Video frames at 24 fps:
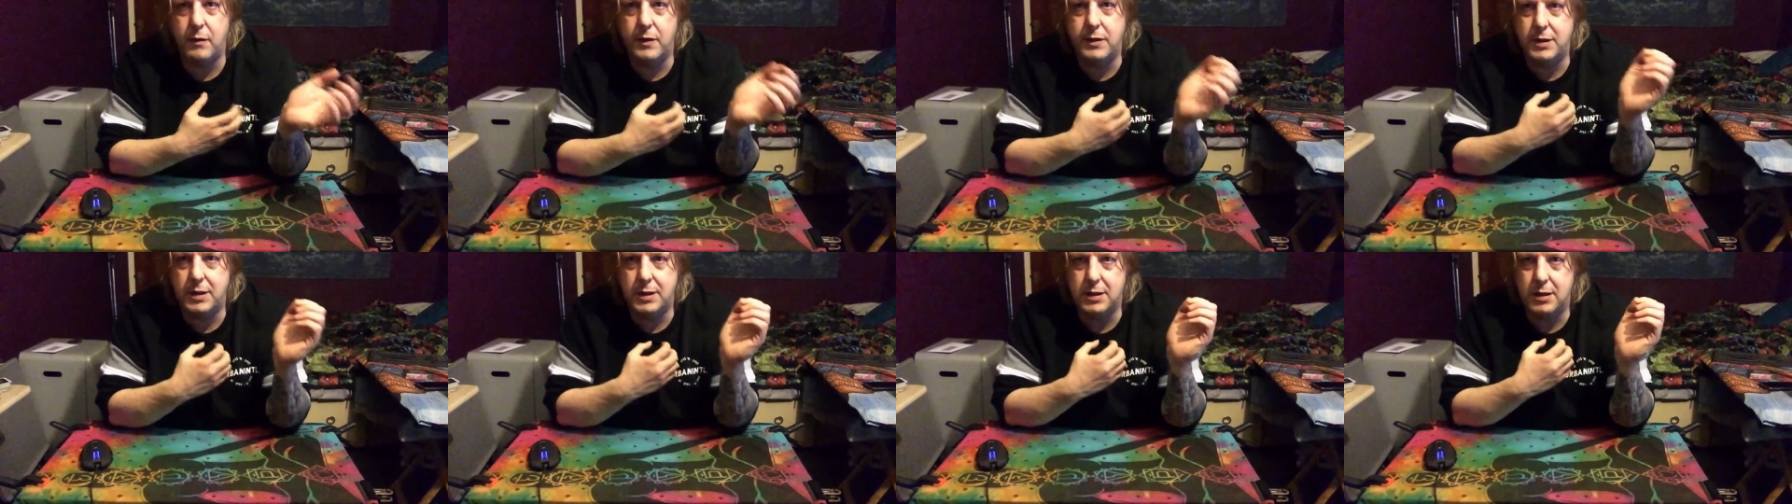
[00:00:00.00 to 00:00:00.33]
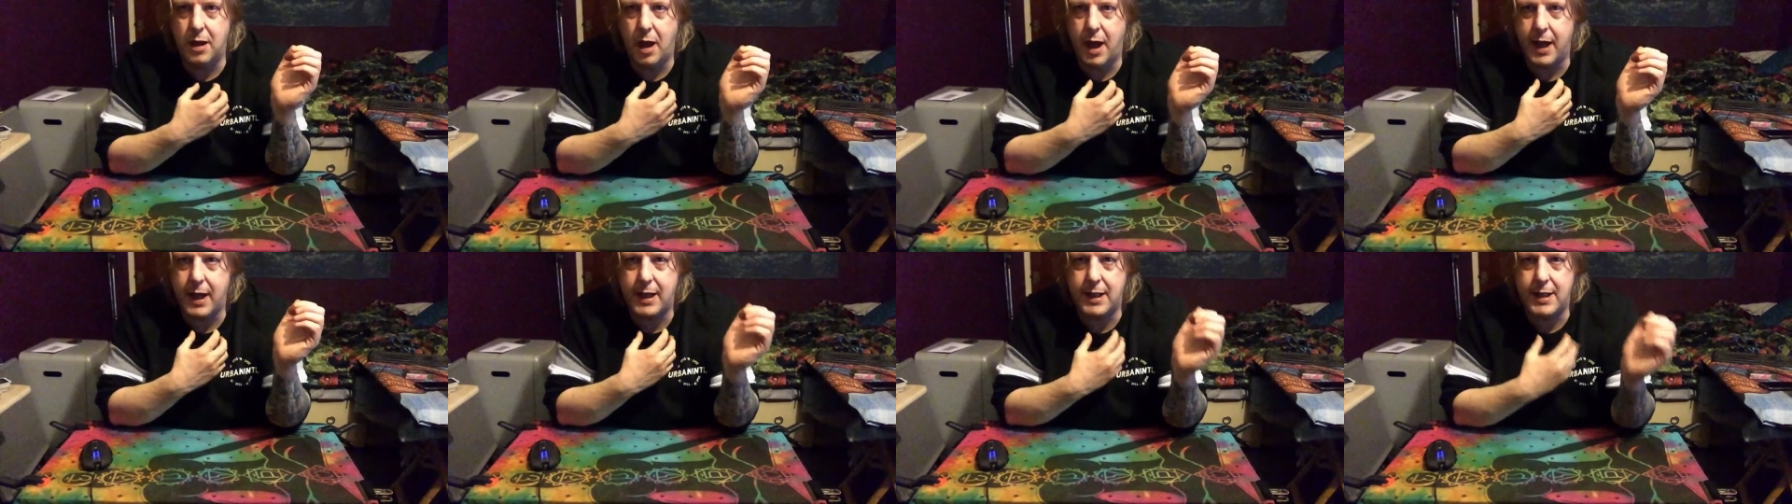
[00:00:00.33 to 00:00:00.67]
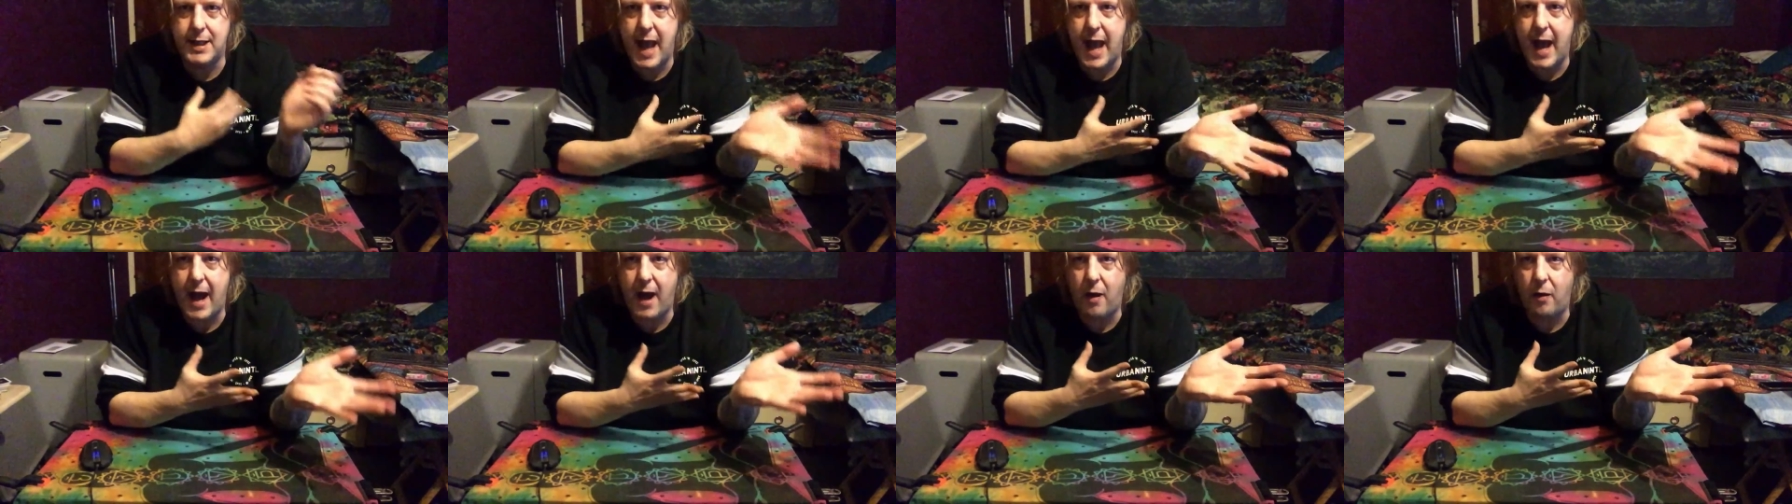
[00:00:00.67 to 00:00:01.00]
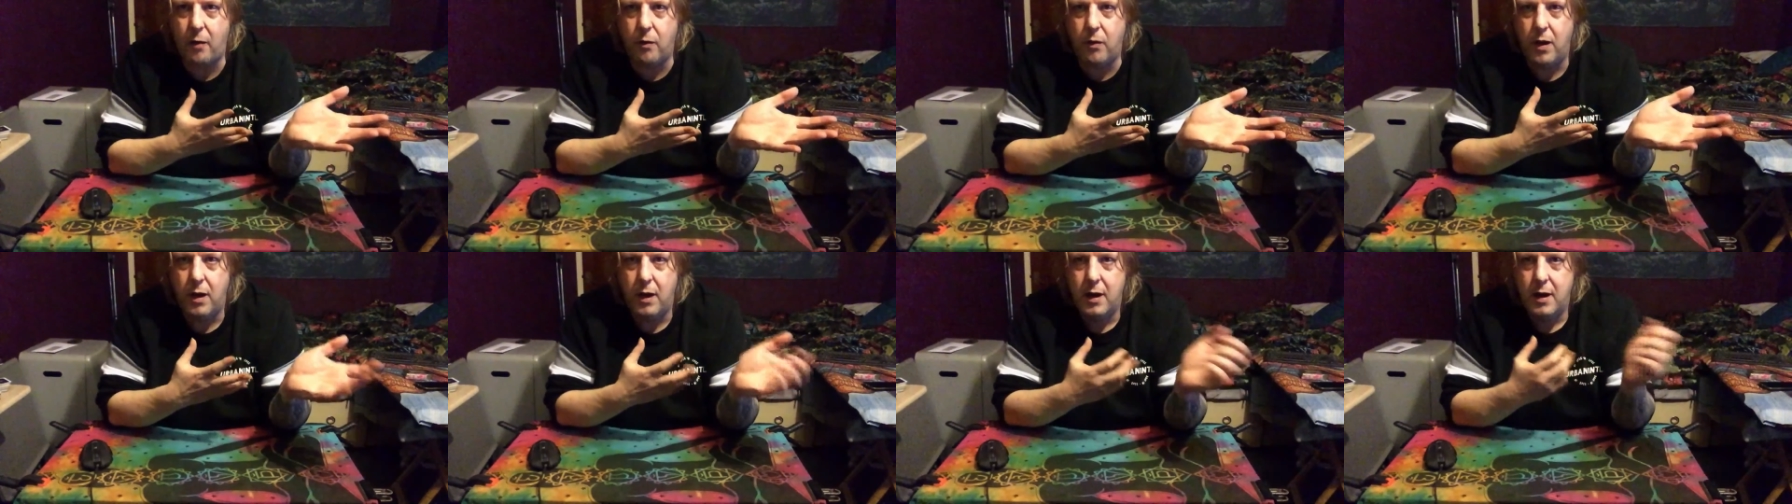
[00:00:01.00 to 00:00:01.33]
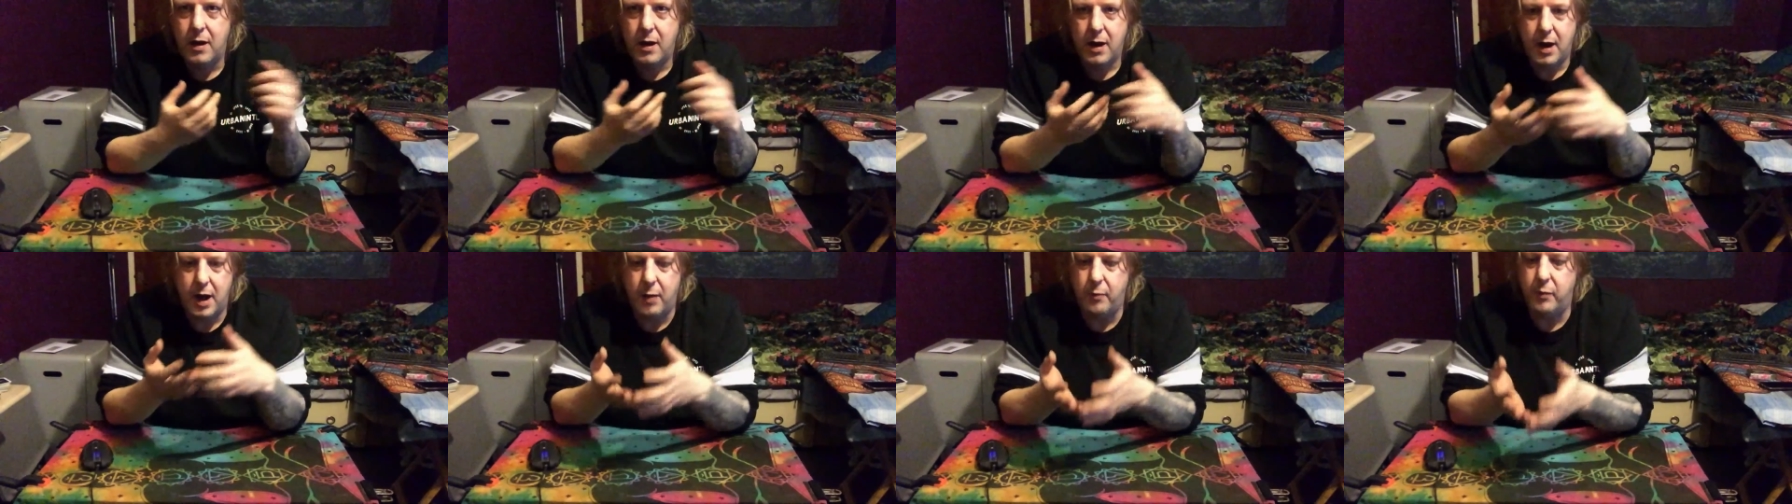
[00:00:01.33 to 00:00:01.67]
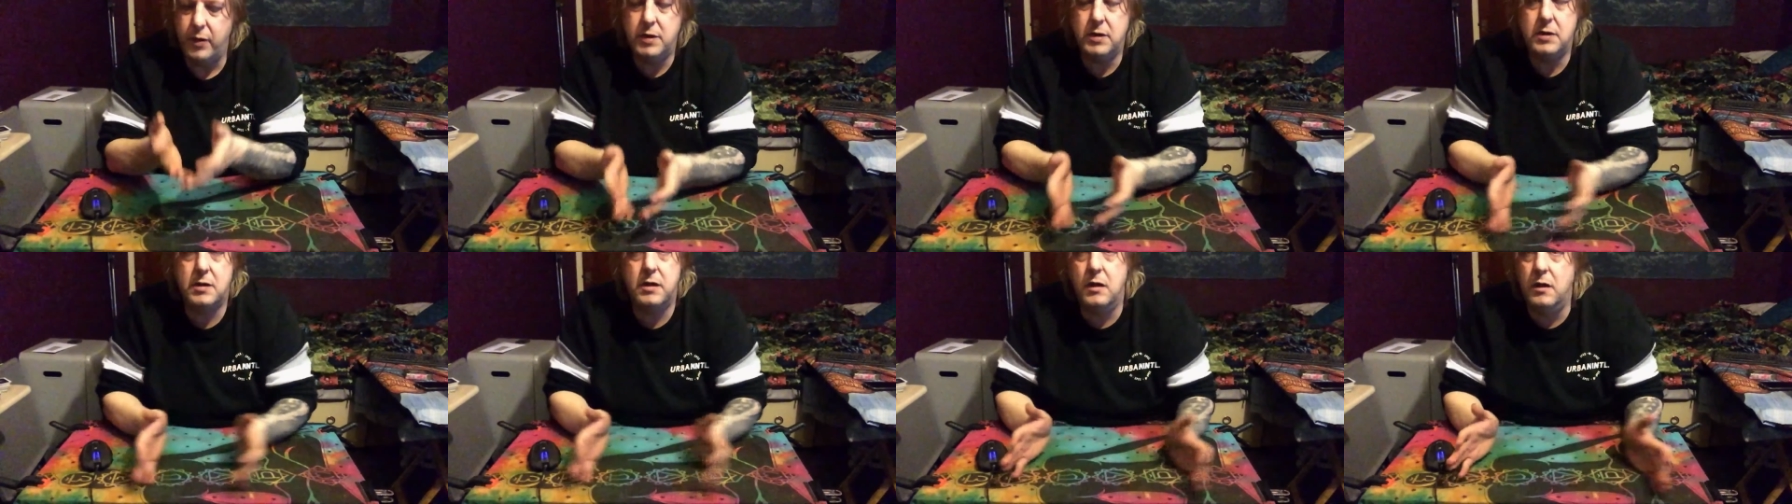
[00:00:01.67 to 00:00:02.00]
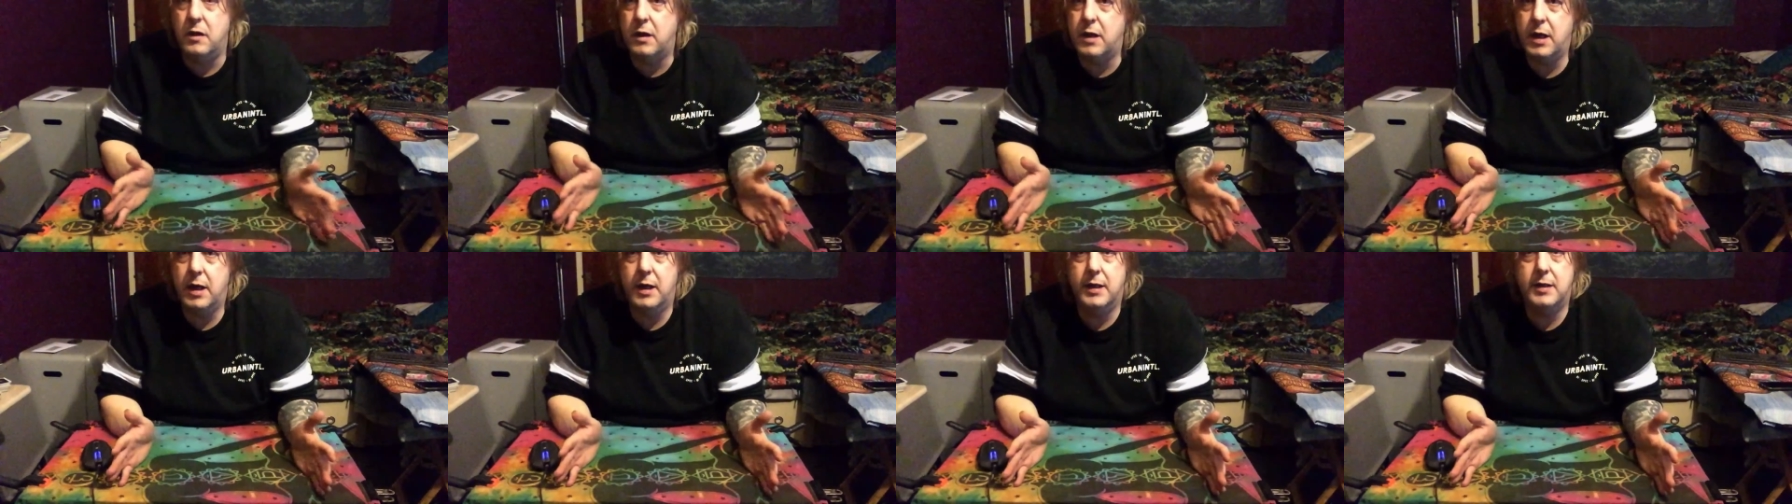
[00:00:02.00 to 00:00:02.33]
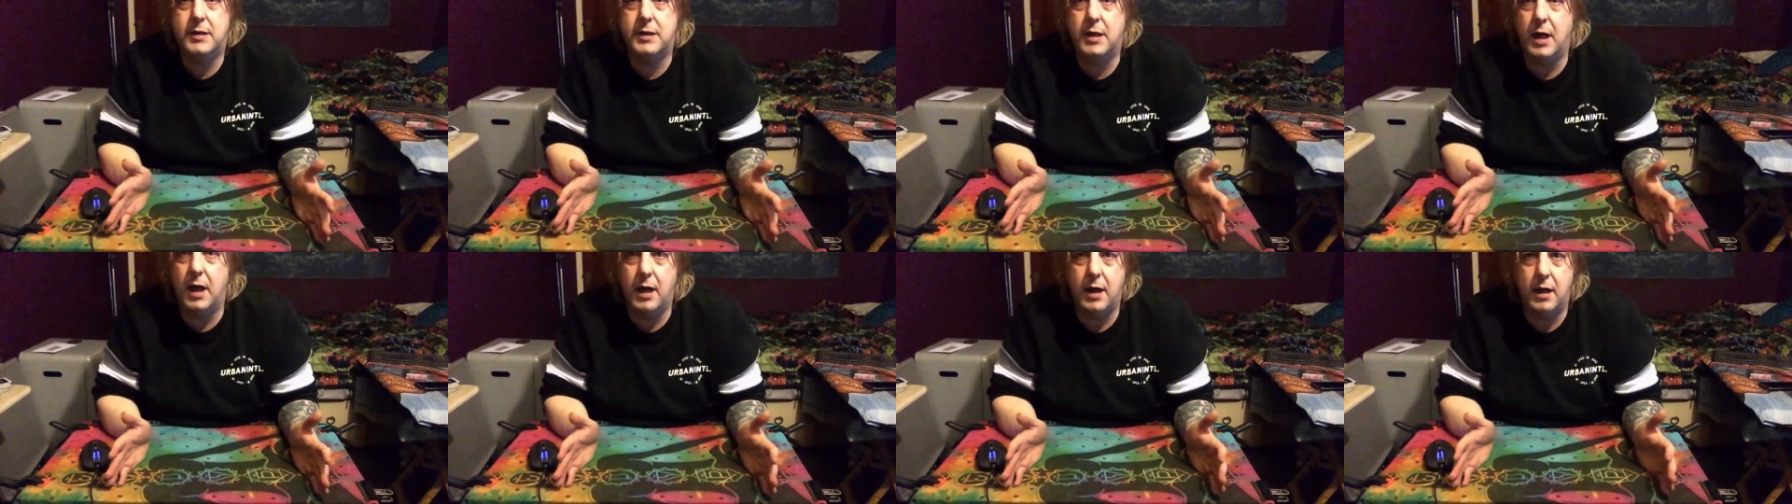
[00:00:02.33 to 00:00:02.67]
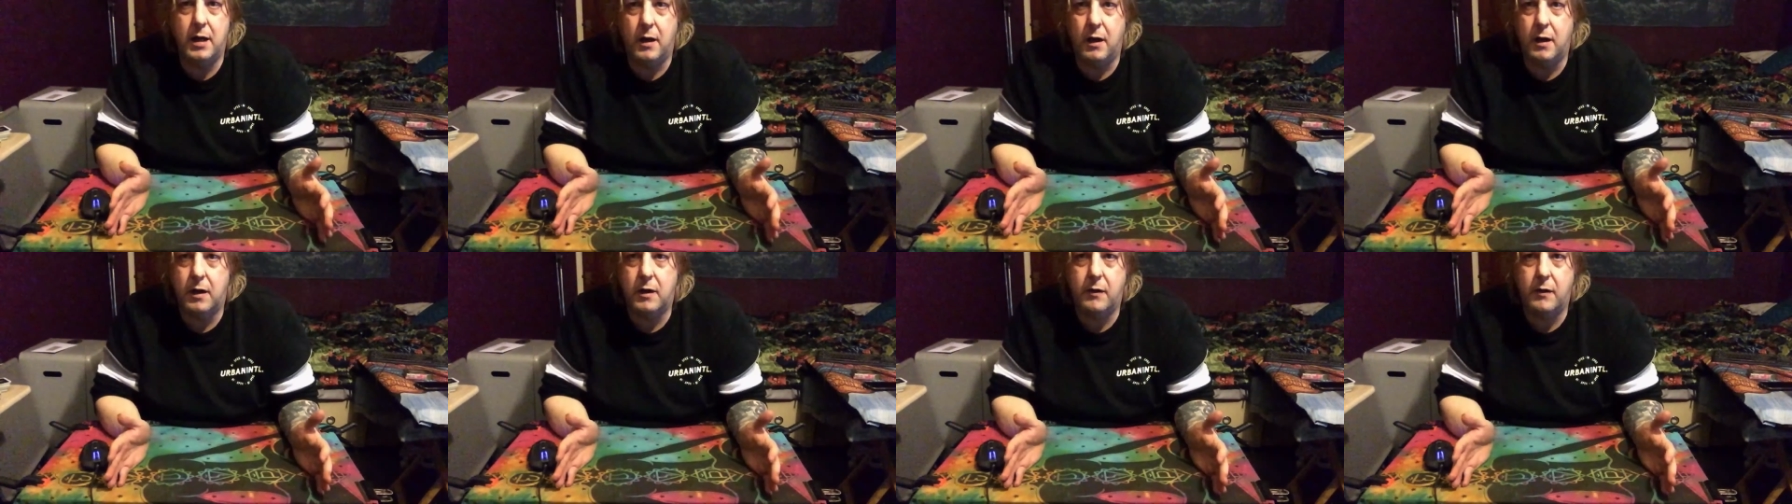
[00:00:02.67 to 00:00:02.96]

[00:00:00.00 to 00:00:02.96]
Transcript: which is like now, and we just look at a certain lot of